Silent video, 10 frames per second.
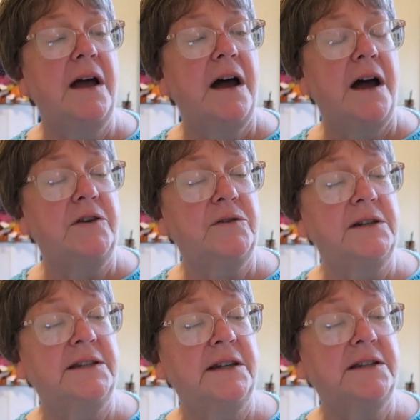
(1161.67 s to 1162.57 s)

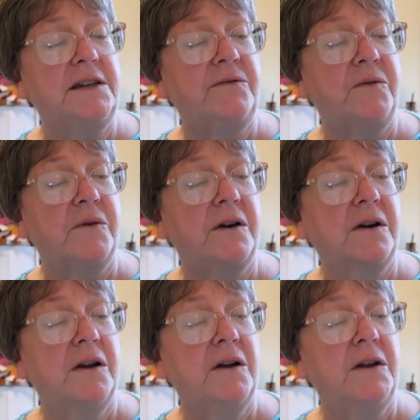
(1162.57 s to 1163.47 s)
164
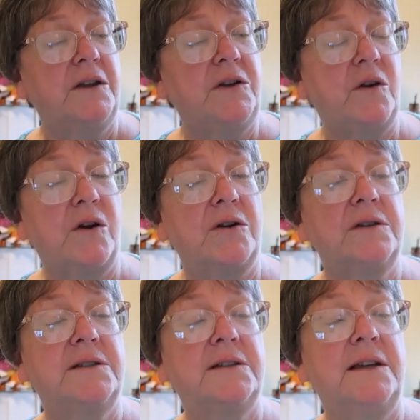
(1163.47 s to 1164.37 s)
yards.